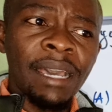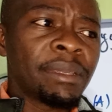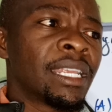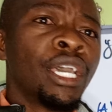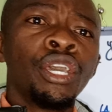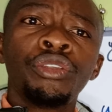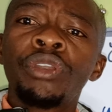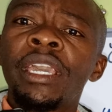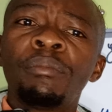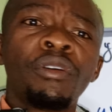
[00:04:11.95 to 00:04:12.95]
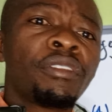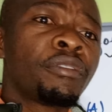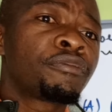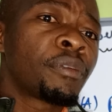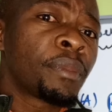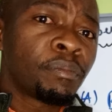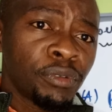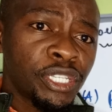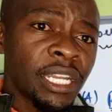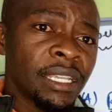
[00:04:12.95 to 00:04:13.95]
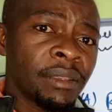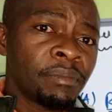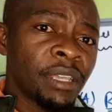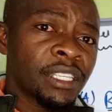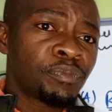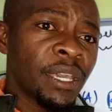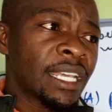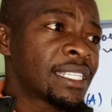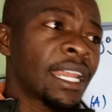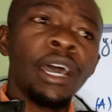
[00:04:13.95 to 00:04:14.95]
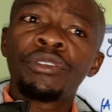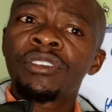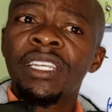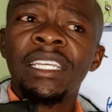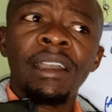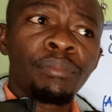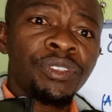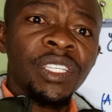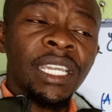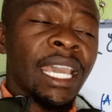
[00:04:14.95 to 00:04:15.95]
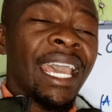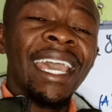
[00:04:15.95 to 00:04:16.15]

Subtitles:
I mean, you came all the way from the butchery experience and now you're starting a boutique.